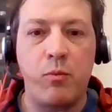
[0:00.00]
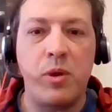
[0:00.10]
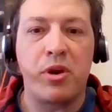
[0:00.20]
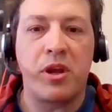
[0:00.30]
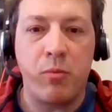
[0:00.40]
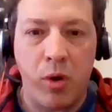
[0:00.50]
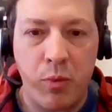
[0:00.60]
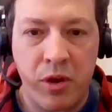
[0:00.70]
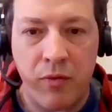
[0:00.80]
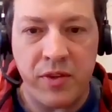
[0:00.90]
and we bring what
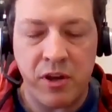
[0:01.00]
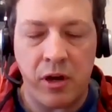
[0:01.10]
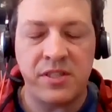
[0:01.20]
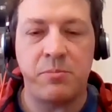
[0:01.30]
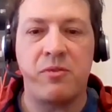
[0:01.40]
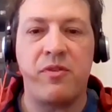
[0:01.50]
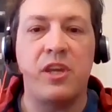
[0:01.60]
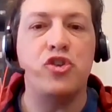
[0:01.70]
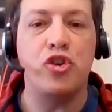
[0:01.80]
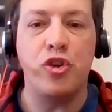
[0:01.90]
we call this concept of
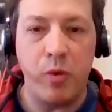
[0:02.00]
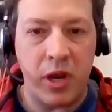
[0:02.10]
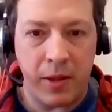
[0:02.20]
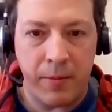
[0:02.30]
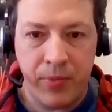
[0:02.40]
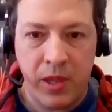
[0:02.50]
ingenuity.